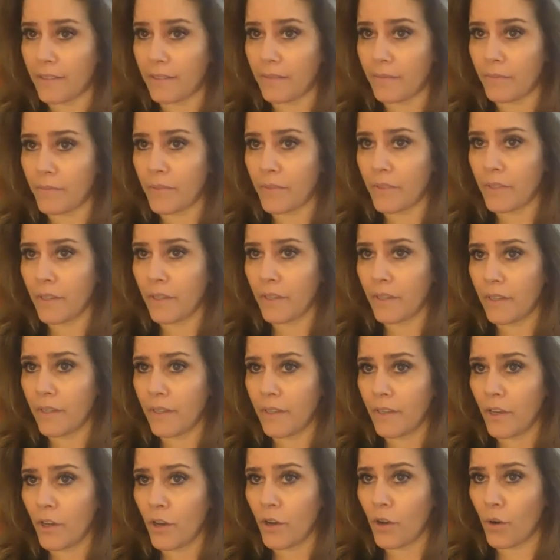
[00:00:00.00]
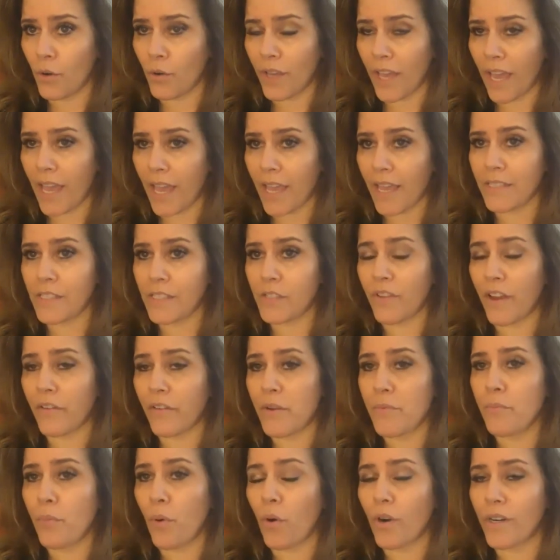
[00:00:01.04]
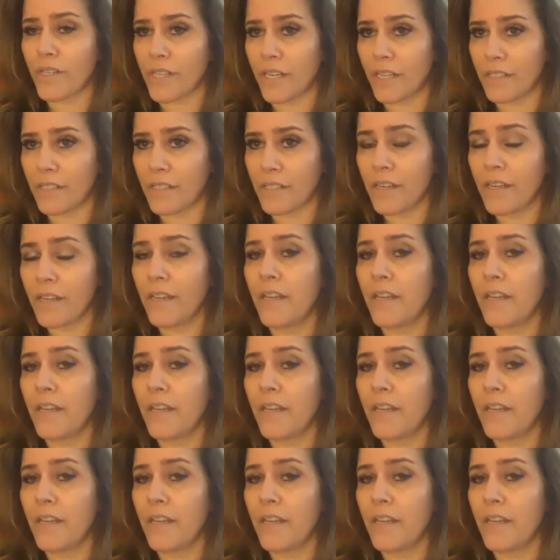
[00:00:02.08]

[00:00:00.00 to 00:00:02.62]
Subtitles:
African. Okay, it's very important